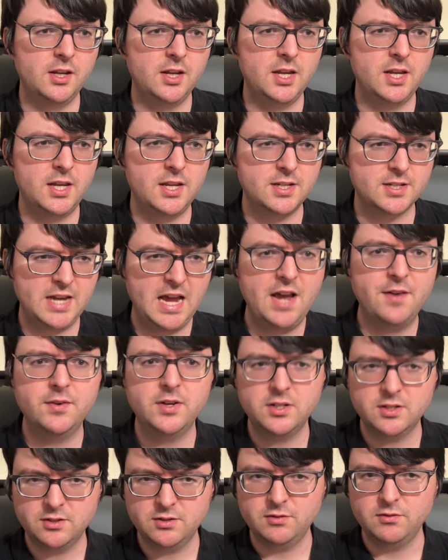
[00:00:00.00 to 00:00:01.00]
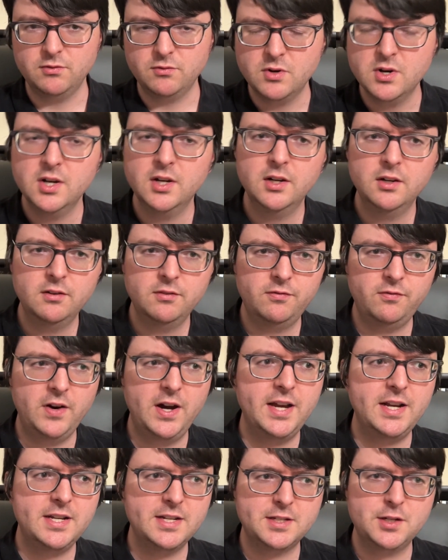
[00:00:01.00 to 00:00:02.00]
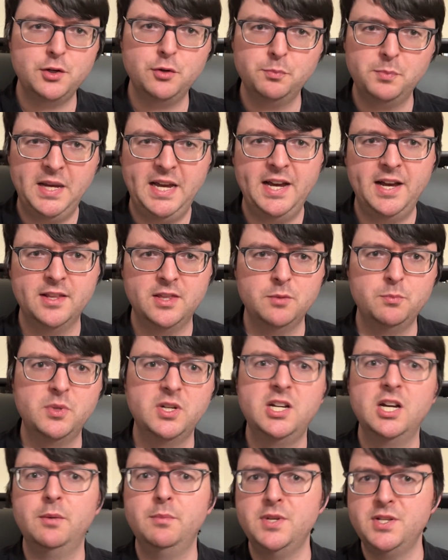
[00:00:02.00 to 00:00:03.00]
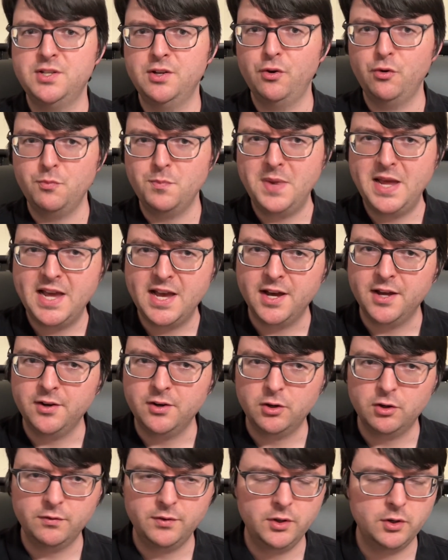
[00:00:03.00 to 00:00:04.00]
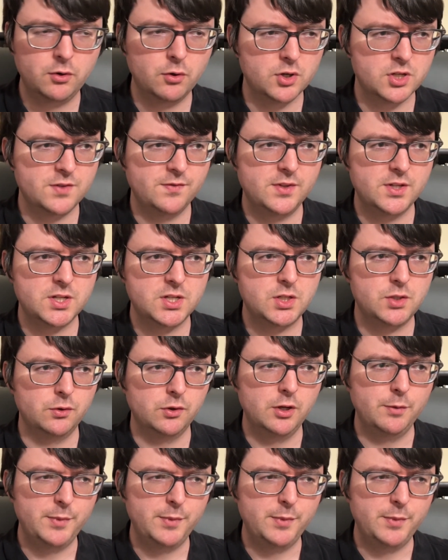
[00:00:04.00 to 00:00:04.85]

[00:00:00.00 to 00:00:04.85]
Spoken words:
He's having to find his own path and become his own man over the course of this story.